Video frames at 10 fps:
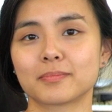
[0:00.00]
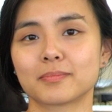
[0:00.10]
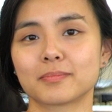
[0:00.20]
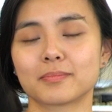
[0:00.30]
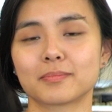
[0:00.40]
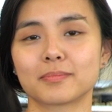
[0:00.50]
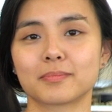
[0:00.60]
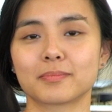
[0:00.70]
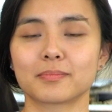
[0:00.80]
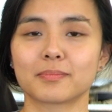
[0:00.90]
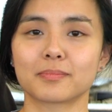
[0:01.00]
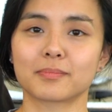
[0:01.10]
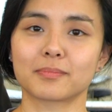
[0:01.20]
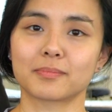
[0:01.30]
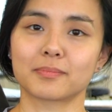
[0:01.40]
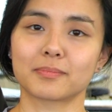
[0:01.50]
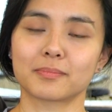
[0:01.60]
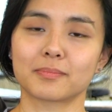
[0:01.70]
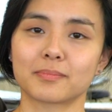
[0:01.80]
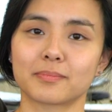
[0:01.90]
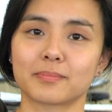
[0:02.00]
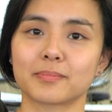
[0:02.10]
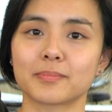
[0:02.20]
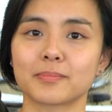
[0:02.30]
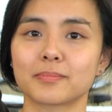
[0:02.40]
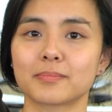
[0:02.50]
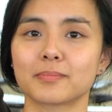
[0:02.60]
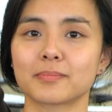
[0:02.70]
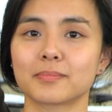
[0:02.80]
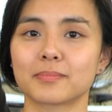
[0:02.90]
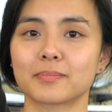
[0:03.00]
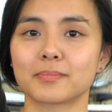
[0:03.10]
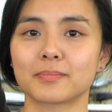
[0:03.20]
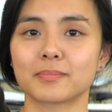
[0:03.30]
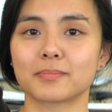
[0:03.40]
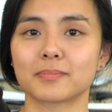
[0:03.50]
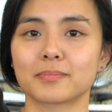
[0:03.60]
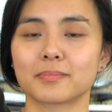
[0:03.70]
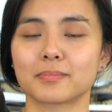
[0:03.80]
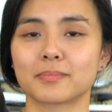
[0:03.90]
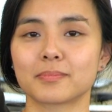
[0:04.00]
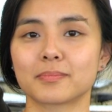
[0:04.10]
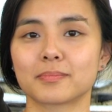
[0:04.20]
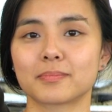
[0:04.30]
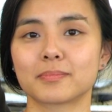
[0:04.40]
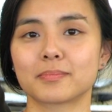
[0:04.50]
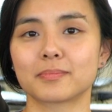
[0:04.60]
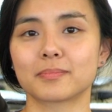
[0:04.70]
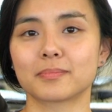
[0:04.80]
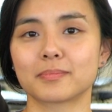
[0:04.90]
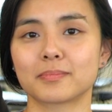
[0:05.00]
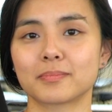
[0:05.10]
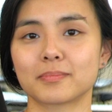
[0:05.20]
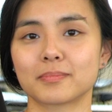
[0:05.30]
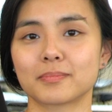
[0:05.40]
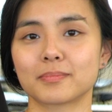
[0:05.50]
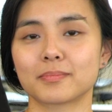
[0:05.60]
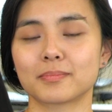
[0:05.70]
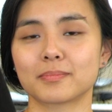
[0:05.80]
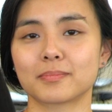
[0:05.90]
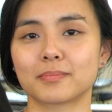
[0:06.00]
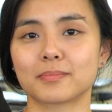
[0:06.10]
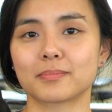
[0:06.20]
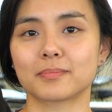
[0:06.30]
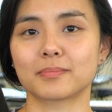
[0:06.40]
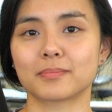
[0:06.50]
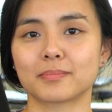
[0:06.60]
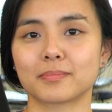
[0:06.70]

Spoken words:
(not speaking)